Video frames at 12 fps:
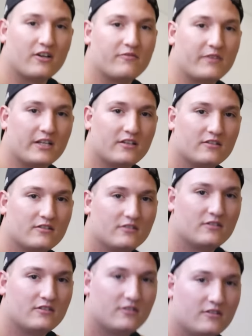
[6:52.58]
of me.
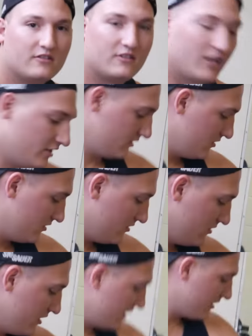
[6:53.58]
Oh, it's a silhouette yeah. of
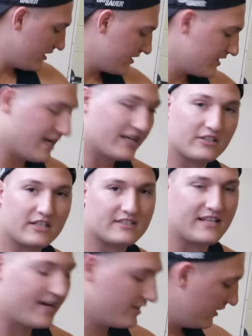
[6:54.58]
you. Yeah, oh, that's cool. an that's
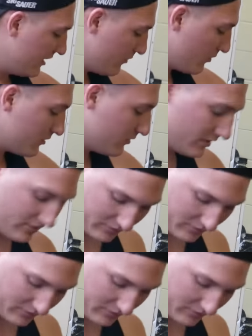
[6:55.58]
an athlete I work with